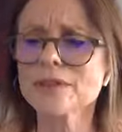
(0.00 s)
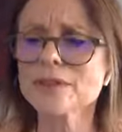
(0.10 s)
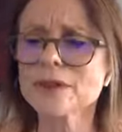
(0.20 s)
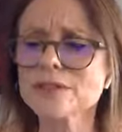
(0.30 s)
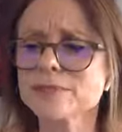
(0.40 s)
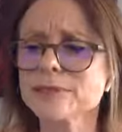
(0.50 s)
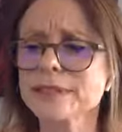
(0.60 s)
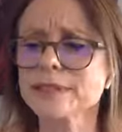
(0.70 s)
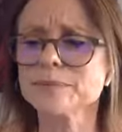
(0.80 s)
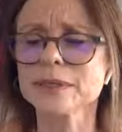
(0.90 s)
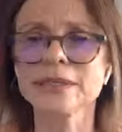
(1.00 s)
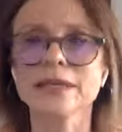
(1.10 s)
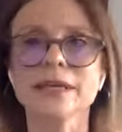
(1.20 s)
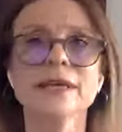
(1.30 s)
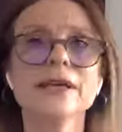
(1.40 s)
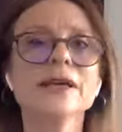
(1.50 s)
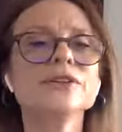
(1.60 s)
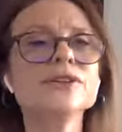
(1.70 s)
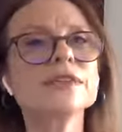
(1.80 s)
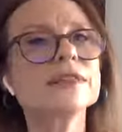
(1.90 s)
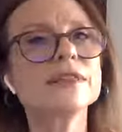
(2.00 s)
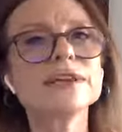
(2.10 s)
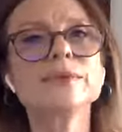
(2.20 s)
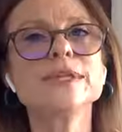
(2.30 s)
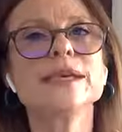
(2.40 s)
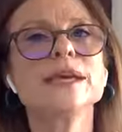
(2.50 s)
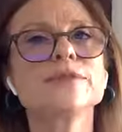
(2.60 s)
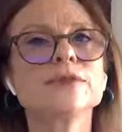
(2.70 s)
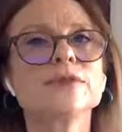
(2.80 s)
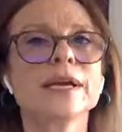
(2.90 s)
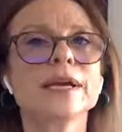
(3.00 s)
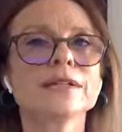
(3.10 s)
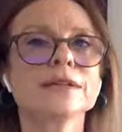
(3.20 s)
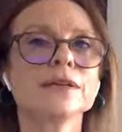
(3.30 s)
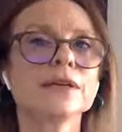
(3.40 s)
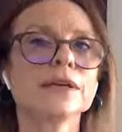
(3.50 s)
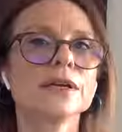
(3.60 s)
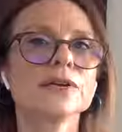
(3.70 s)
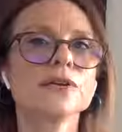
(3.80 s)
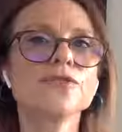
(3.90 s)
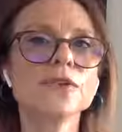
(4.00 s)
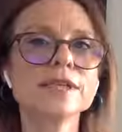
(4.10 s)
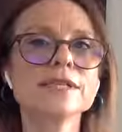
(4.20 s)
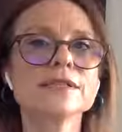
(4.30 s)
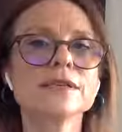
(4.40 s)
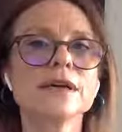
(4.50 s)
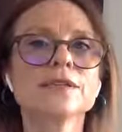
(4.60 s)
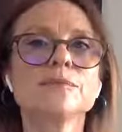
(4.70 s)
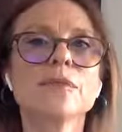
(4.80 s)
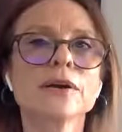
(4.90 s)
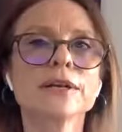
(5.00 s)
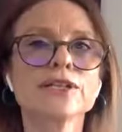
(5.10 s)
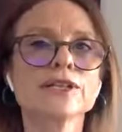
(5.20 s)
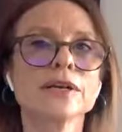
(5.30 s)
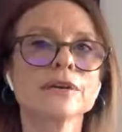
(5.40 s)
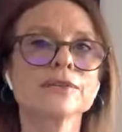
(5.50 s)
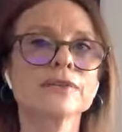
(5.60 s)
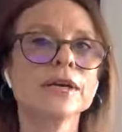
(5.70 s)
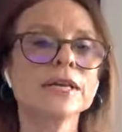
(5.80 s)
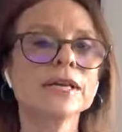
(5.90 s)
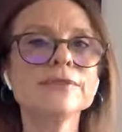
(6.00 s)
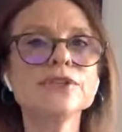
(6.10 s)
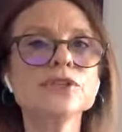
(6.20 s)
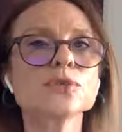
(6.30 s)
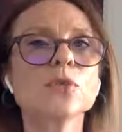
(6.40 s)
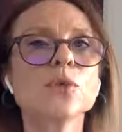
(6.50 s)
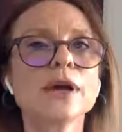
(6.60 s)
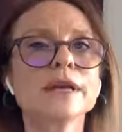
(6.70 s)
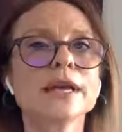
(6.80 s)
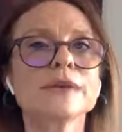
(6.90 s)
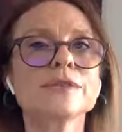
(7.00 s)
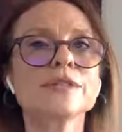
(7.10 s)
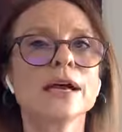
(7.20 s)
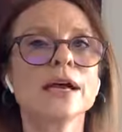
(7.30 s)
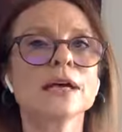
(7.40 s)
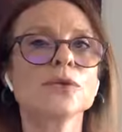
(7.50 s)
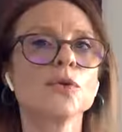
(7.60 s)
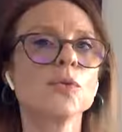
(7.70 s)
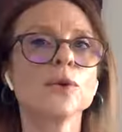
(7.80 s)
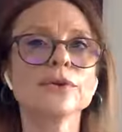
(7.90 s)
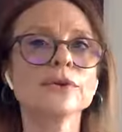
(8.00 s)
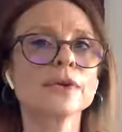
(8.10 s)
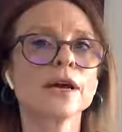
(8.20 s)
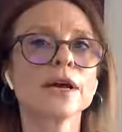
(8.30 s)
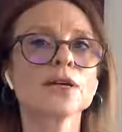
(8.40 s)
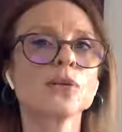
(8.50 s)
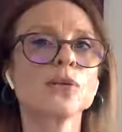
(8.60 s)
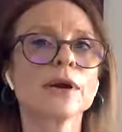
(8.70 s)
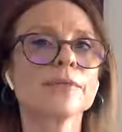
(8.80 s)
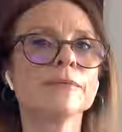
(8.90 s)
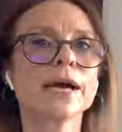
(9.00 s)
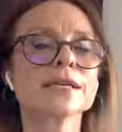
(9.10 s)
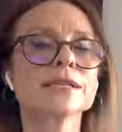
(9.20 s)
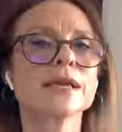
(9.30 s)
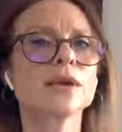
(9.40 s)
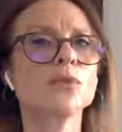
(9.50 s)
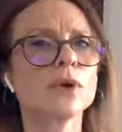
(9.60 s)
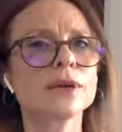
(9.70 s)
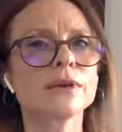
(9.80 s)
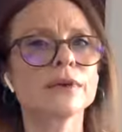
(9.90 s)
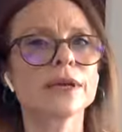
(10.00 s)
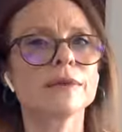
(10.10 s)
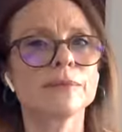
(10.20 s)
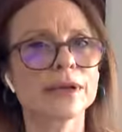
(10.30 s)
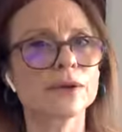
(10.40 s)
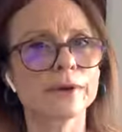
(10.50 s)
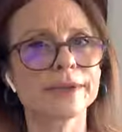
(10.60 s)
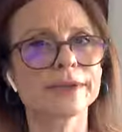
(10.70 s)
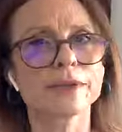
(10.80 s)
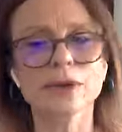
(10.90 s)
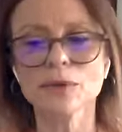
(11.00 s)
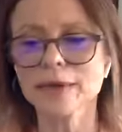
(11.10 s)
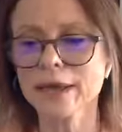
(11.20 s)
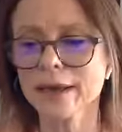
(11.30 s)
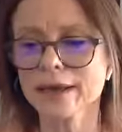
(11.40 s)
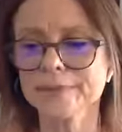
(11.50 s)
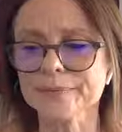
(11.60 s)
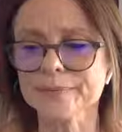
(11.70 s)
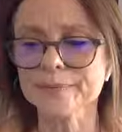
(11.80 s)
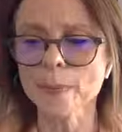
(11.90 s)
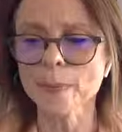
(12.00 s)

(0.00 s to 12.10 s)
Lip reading: The loss of predictability, just the things we take for granted, fully stocked market shelves, even just walking outside, whether or not you wear a mask and wondering, am I going to be okay?